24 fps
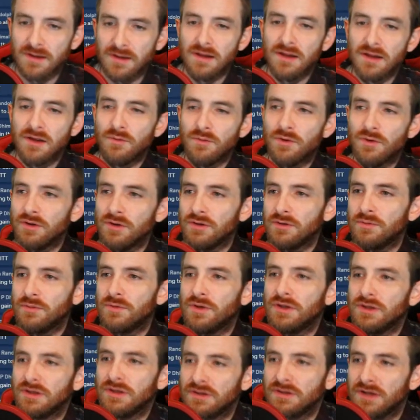Well,
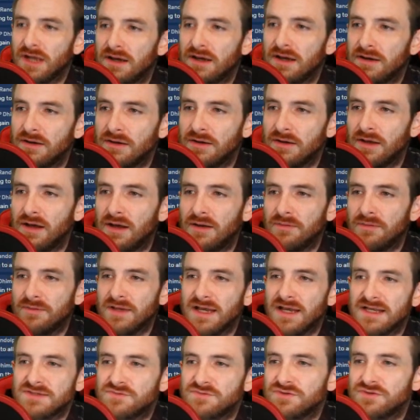we'll learn how,
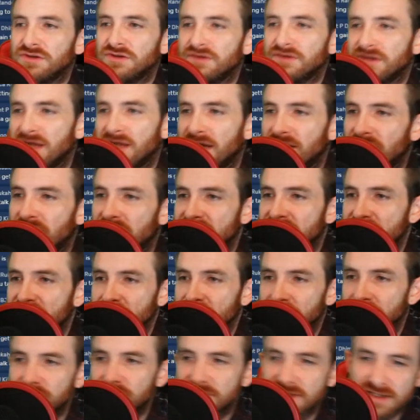guys, we're learning how to also
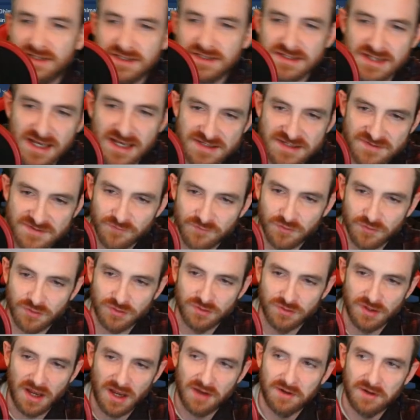use this as
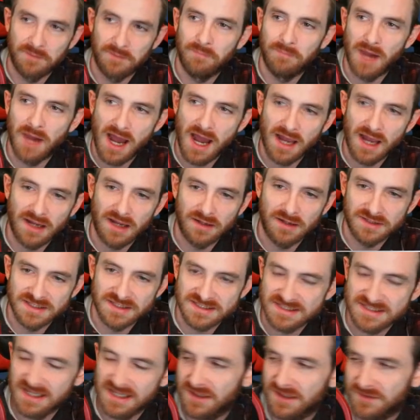for how to buy on
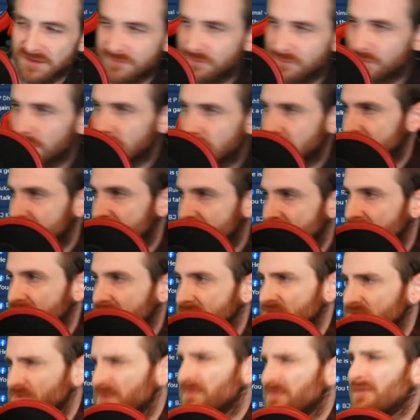this end for the sink
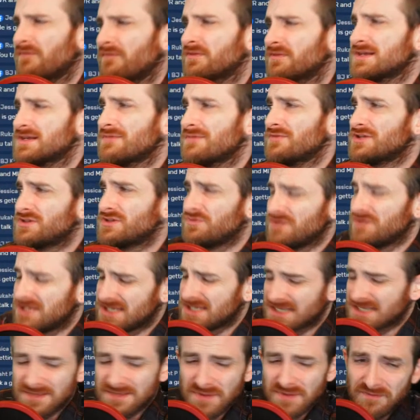and swim, but for some reason we
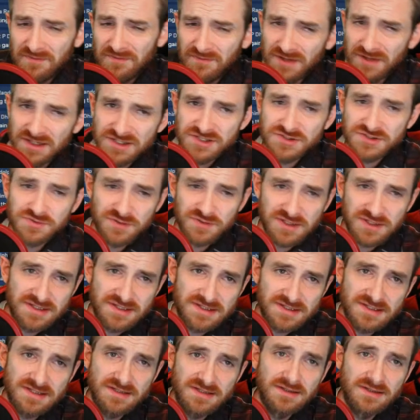just keep having issues with
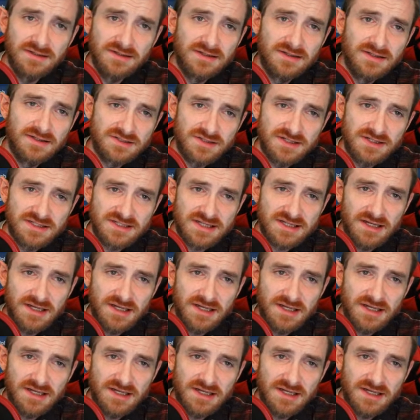this. That's kind